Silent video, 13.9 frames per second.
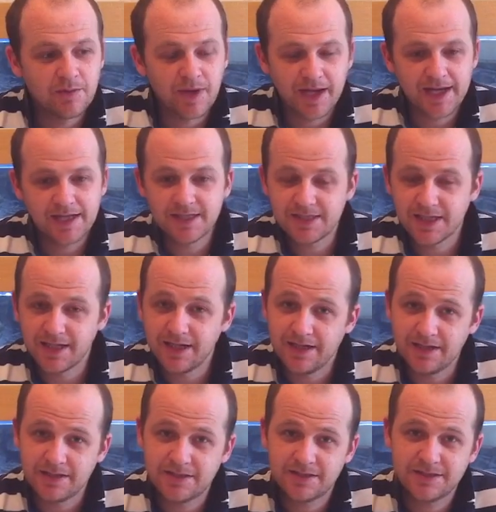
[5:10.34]

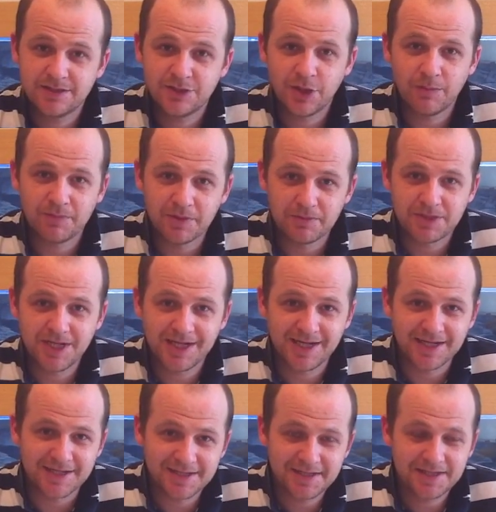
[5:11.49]
ACs chopped up
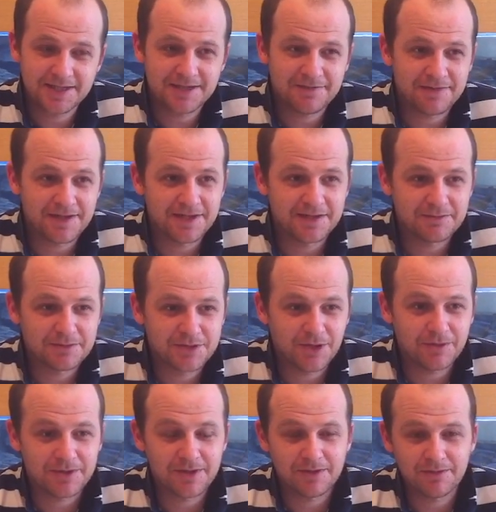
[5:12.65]
chicken? Can I feed them
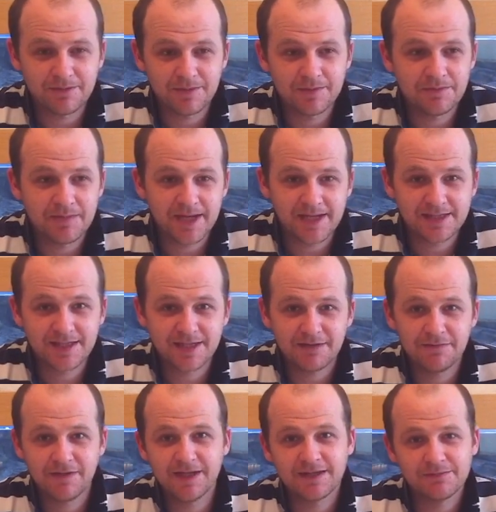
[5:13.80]
chopped up meat? Can I
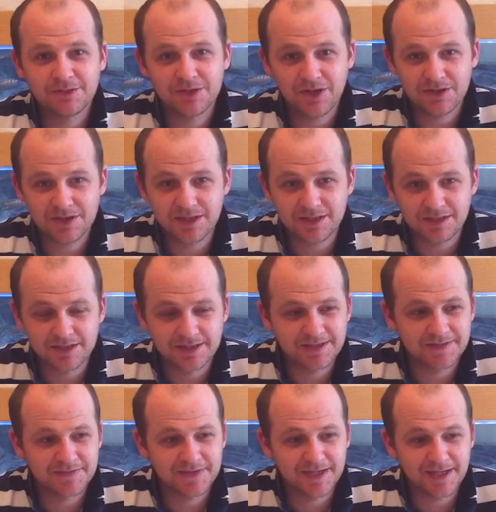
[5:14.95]
feed them sausage and
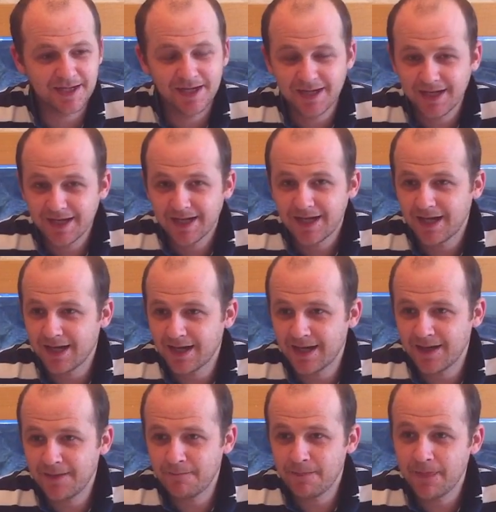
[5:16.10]
stuff like
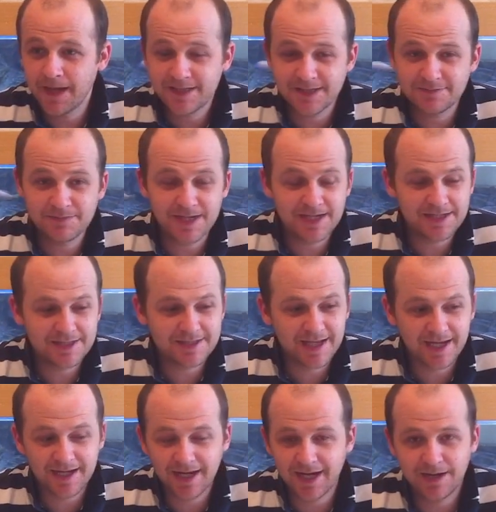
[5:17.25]
that? This is me just
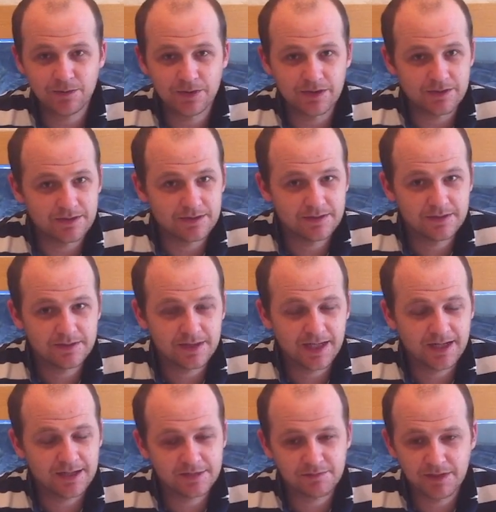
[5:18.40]
saying that I wouldn't.
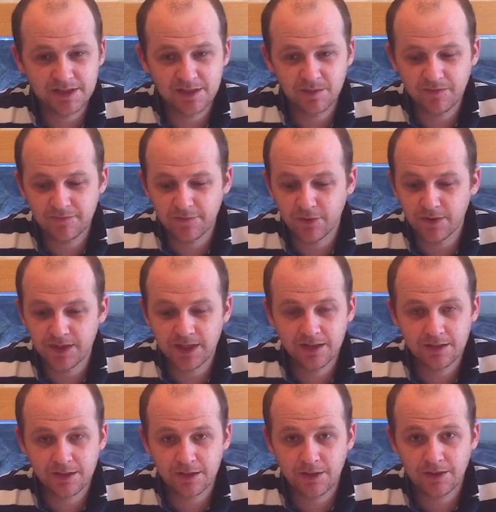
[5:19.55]
Like I just mentioned before, you're going
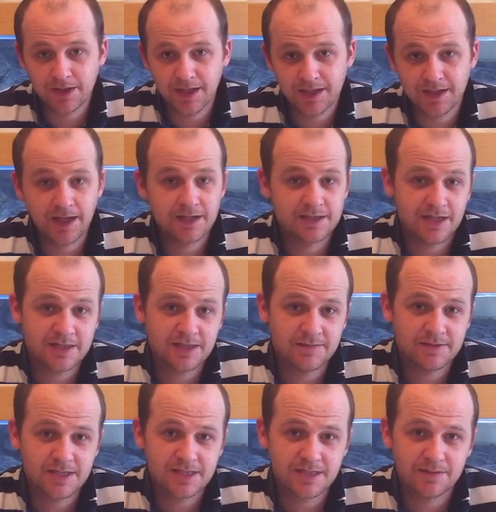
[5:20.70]
to clog their digestive
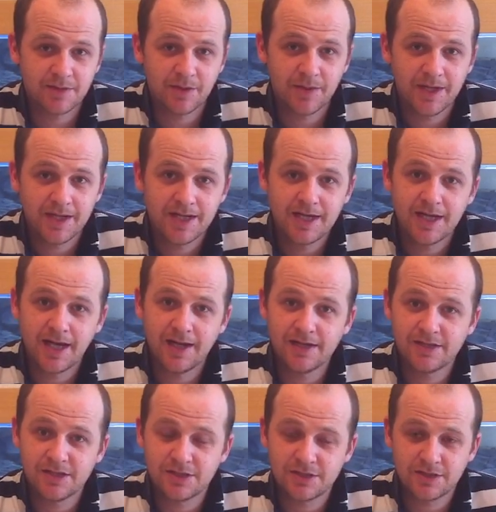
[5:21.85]
system up, and
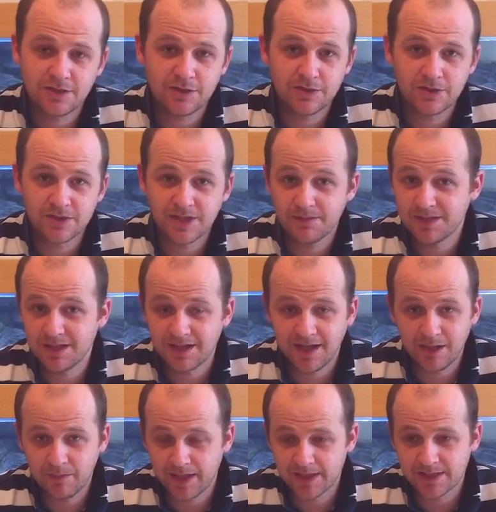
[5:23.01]
it's just going to cause them to
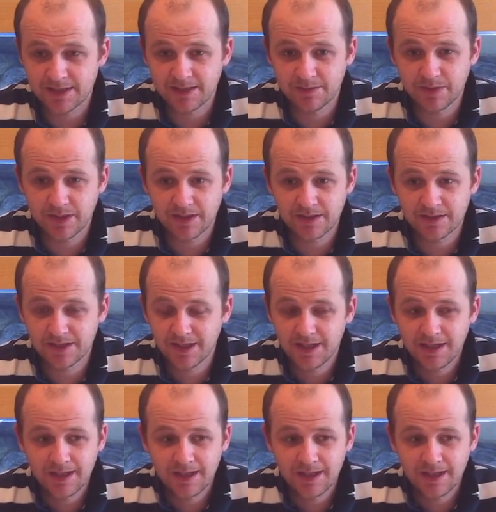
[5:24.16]
die basically, because